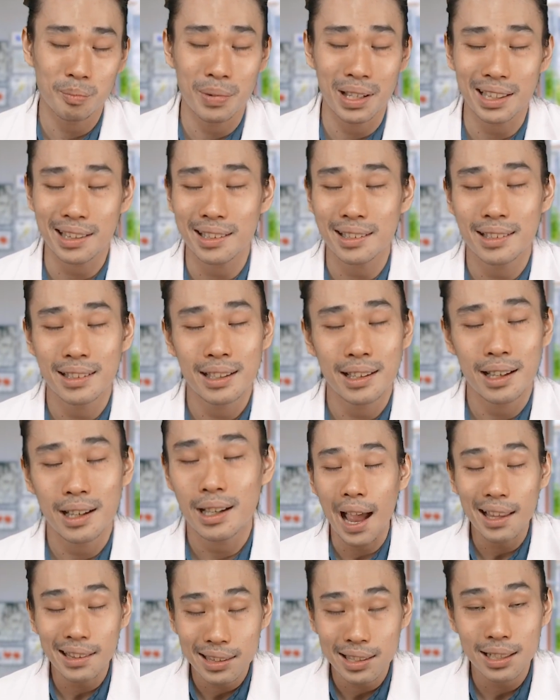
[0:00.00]
But
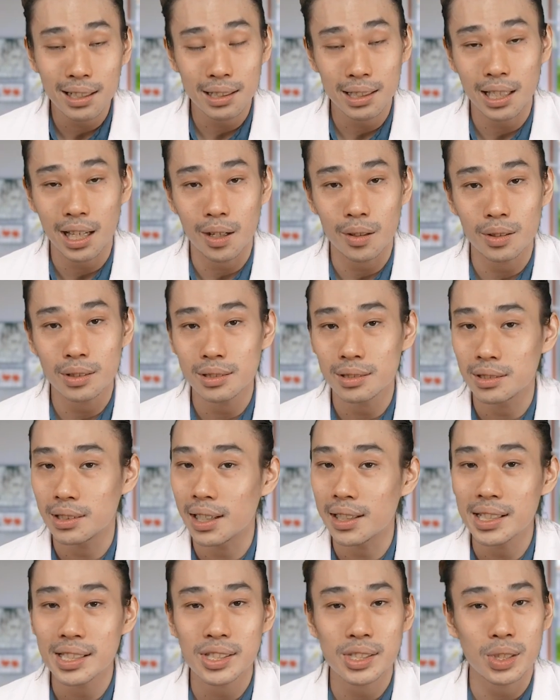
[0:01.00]
until now,
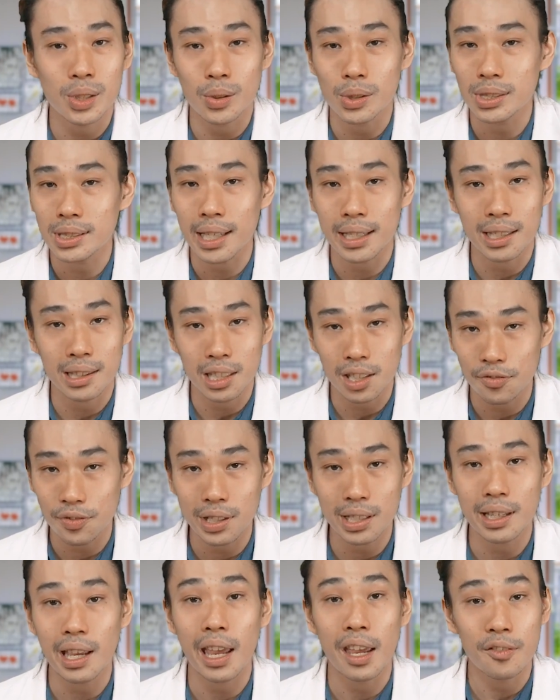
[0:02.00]
there is no
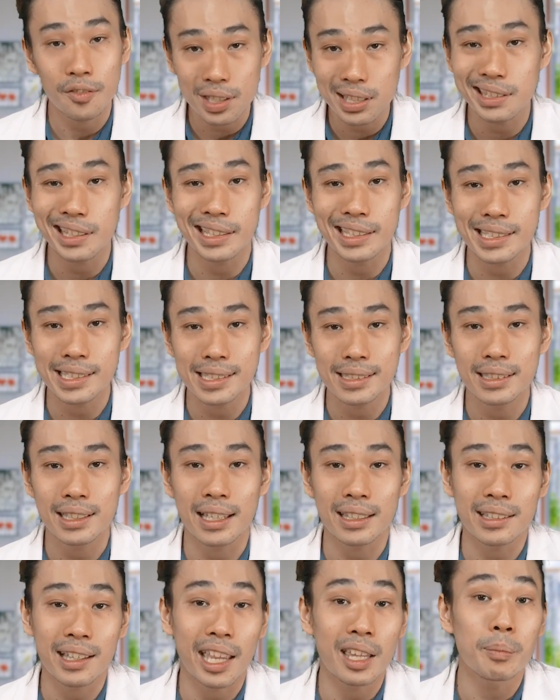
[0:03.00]
scientific evidence
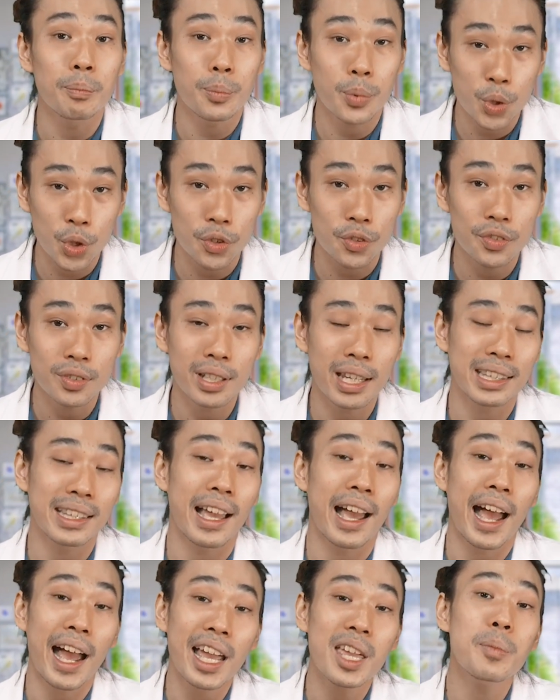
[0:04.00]
that can prove that
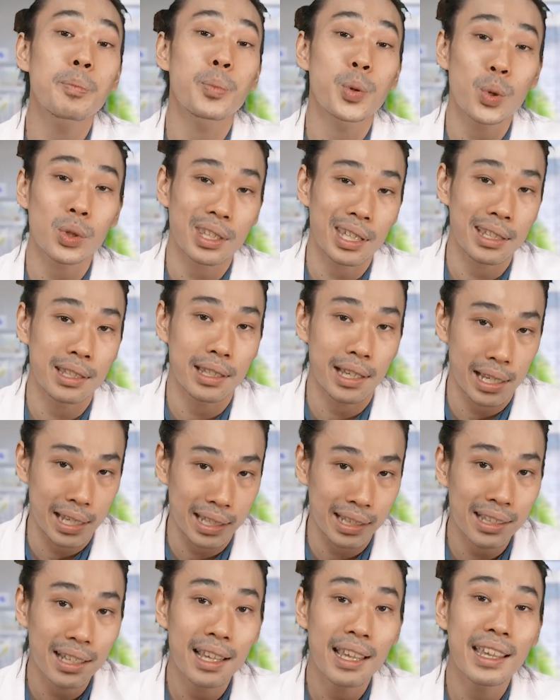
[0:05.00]
high protein
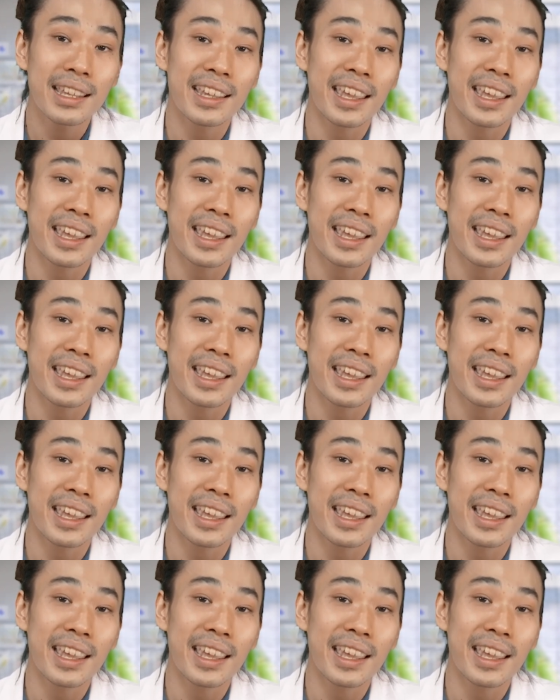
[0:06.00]
diet